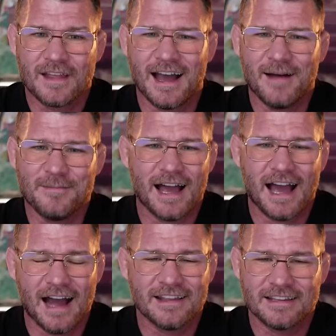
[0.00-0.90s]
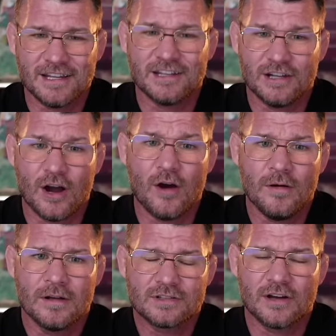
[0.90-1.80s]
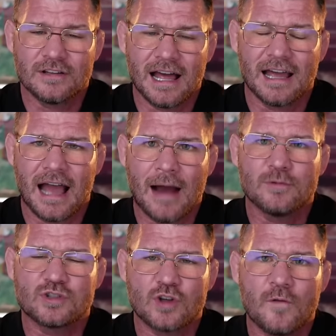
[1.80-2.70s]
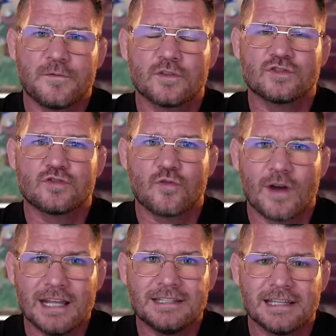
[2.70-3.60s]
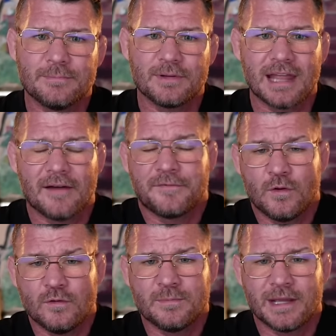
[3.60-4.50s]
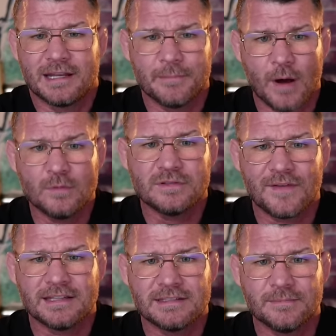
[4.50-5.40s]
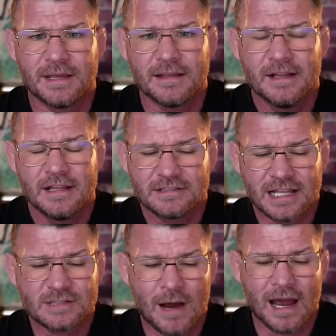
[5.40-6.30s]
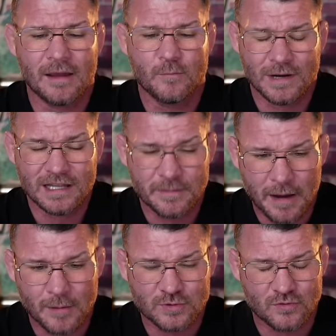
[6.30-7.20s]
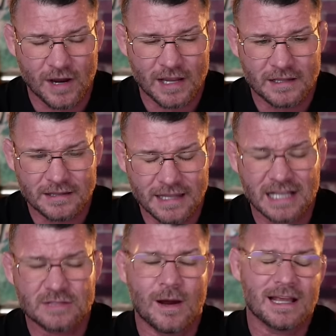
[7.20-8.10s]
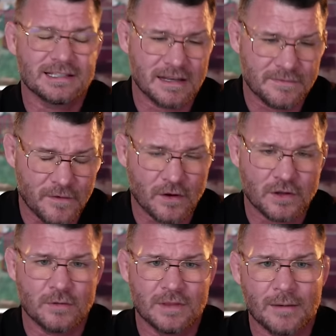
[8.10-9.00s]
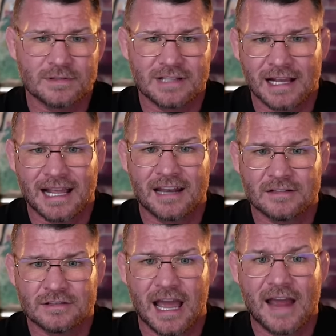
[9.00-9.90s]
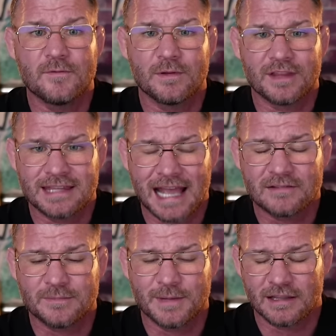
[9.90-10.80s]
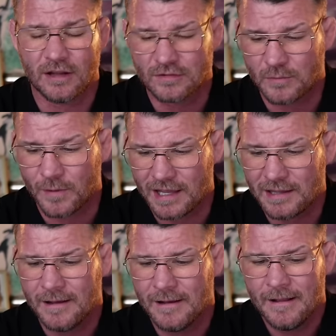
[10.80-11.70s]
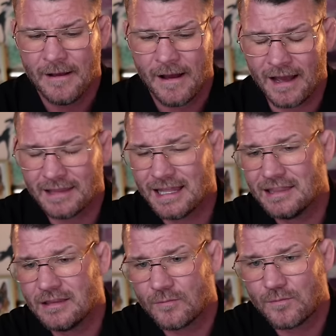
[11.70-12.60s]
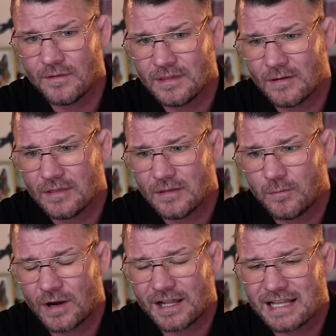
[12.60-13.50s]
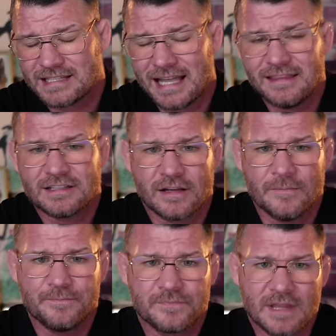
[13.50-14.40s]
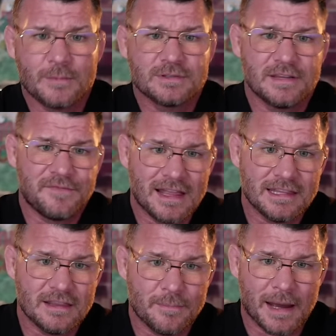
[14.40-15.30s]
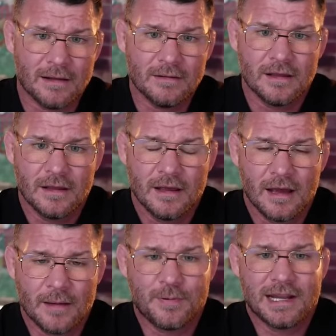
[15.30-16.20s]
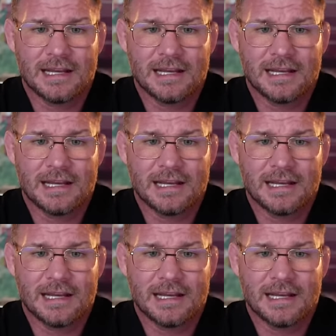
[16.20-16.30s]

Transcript: I'm like, I, you, you know, so like I was so frustrated, but that fueled me and it motivated me. So that's why winning the belt was great. That's why I said, fuck you. That was like kind of to everyone that doubted me along the way. Uh, and then the, the, the one against Henderson, that was defending the belt and bringing